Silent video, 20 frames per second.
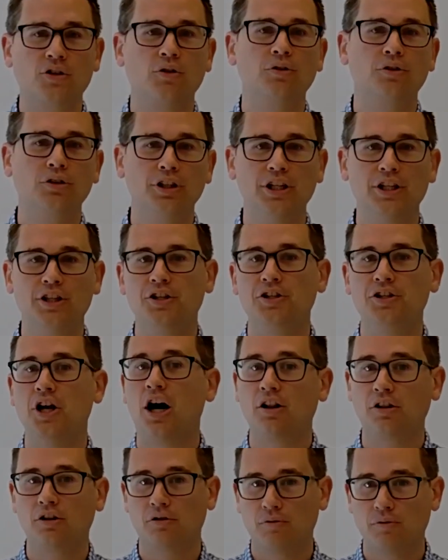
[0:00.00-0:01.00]
Certainly, the
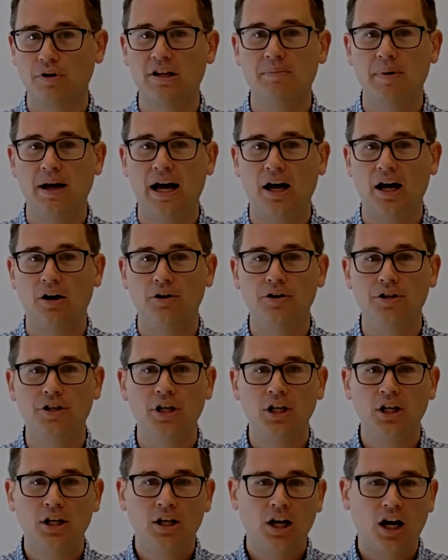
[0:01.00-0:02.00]
dollar rebound,
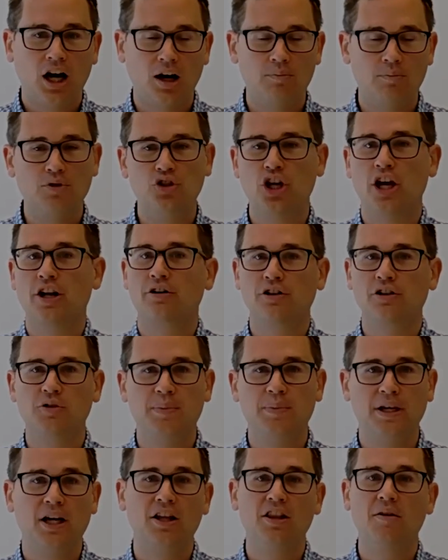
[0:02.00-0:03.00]

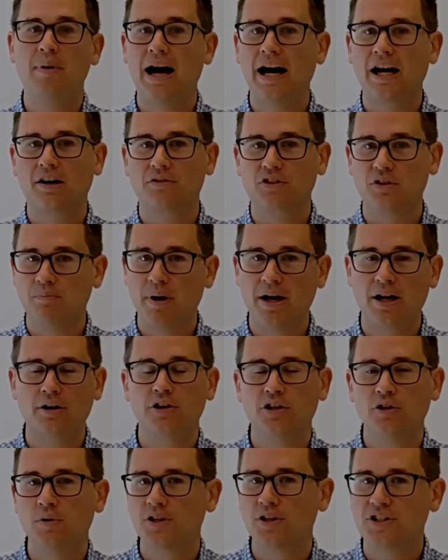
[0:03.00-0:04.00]
generally speaking, on the back of some
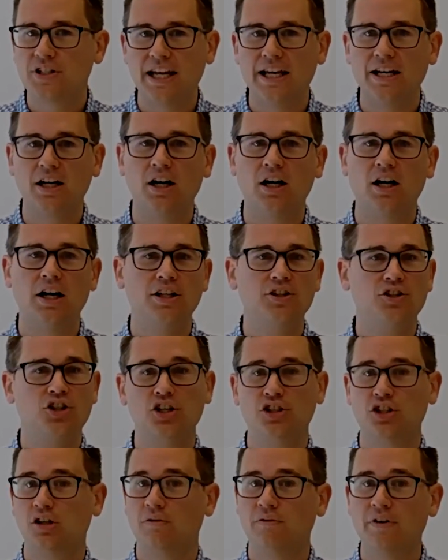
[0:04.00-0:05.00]
better U.S. data and
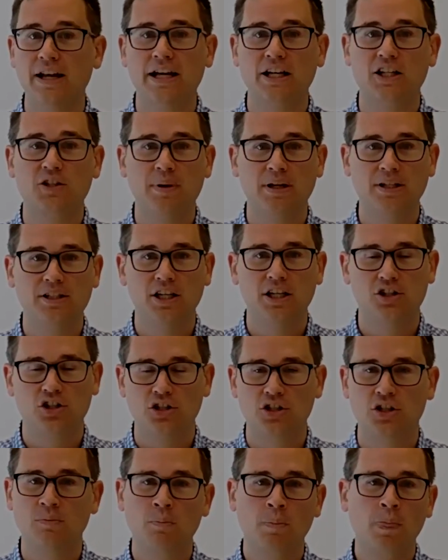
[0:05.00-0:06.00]
changing Fed
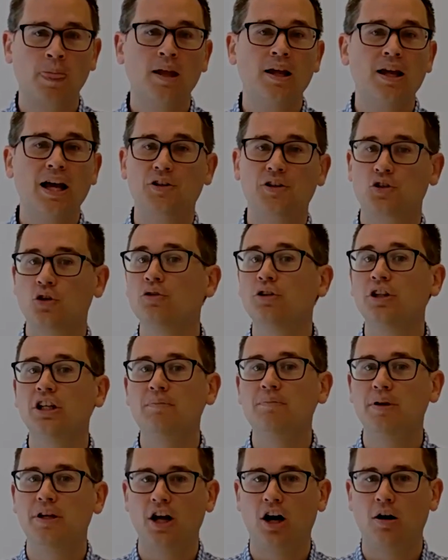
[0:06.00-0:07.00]
expectations, has
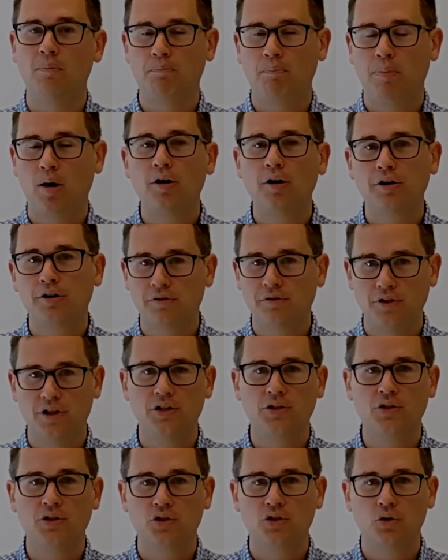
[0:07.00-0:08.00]
certainly been a part of
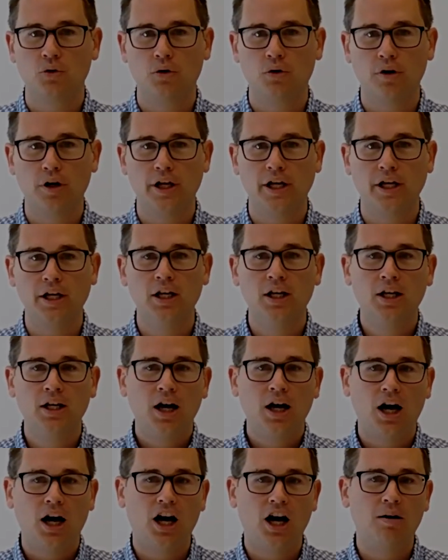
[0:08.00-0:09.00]
this story.
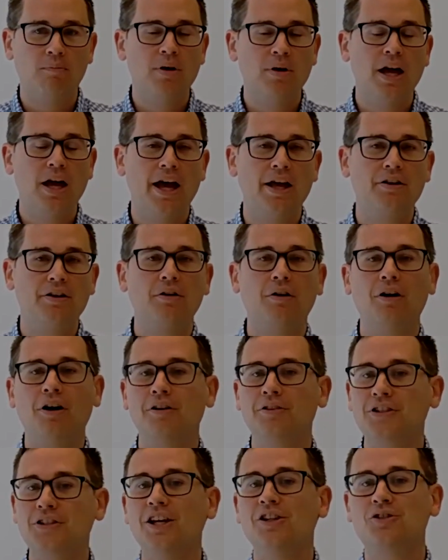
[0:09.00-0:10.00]
And
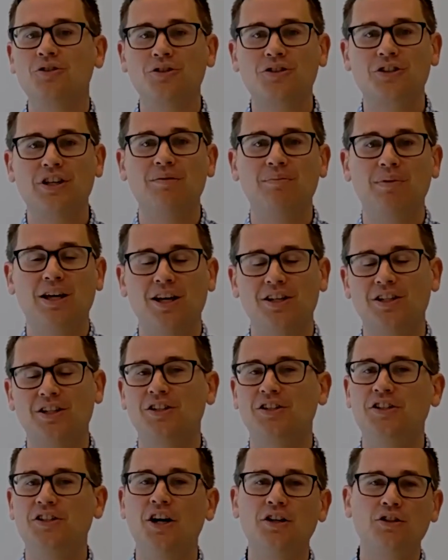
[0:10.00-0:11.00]
it's interesting
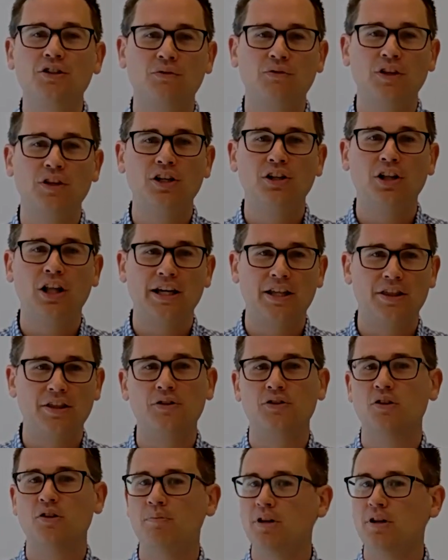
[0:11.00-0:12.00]
because it does feel
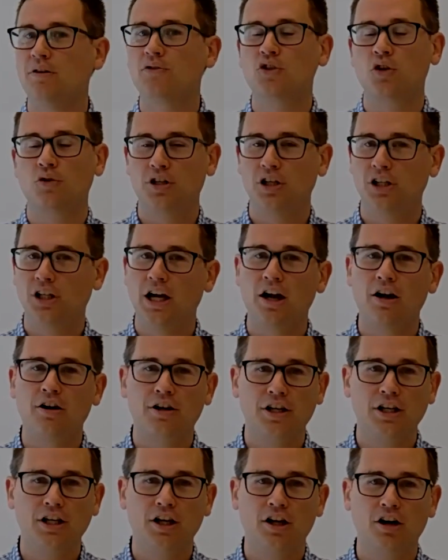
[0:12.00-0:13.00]
like there's a bit of
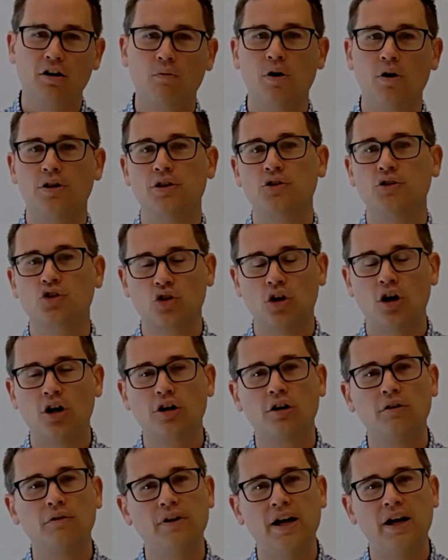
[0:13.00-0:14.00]
circularity here where the
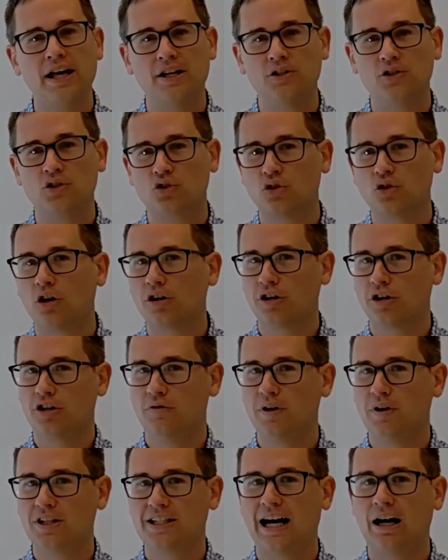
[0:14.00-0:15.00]
stronger Fed and stronger
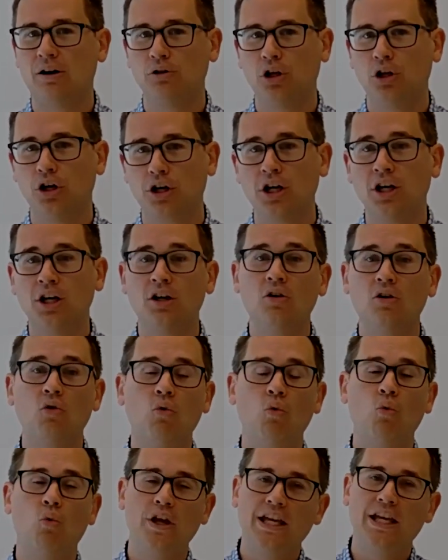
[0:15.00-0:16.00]
U.S. outlook
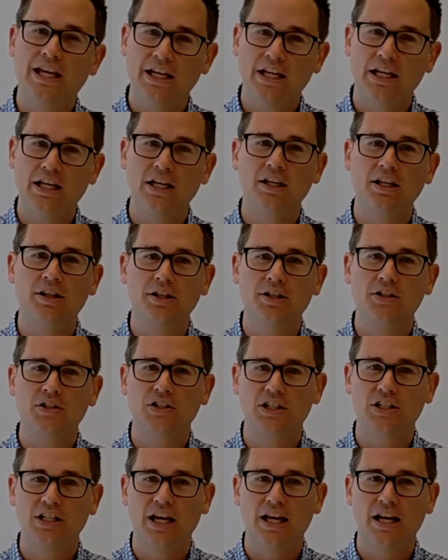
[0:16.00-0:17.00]
weakening the
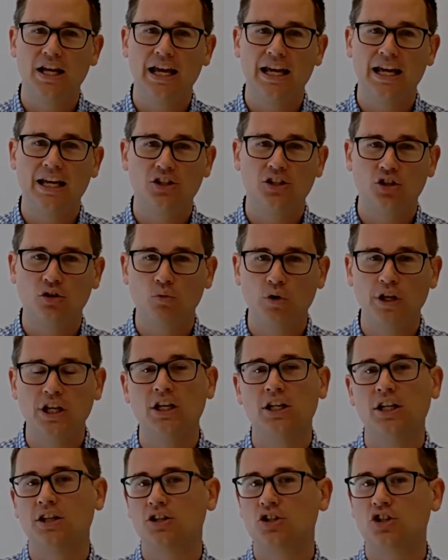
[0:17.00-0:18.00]
CNH and
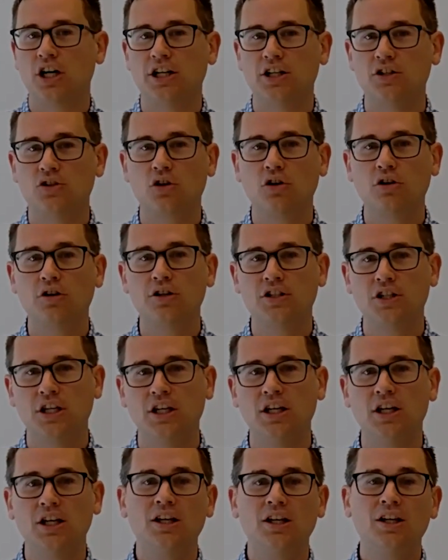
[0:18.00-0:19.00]
weakening the Chinese
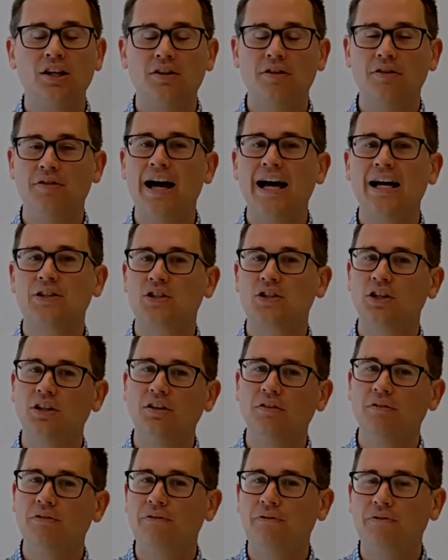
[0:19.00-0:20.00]
currency, that's
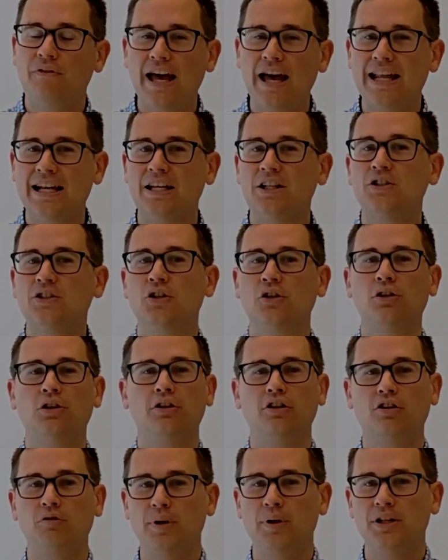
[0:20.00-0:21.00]
fed into a
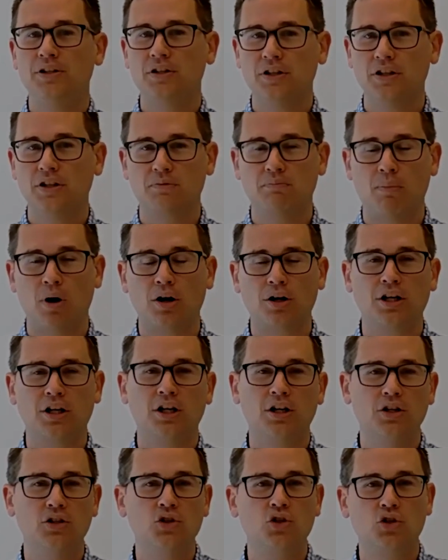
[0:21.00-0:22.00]
little bit to this
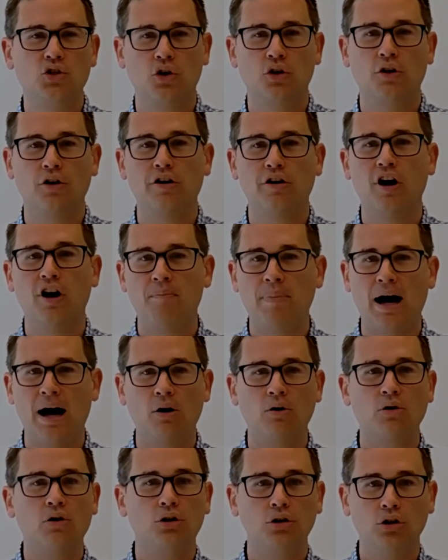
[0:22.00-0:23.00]
market concern
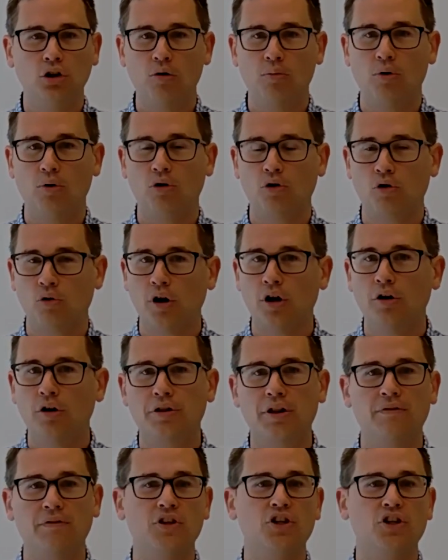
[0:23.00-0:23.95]
about global growth.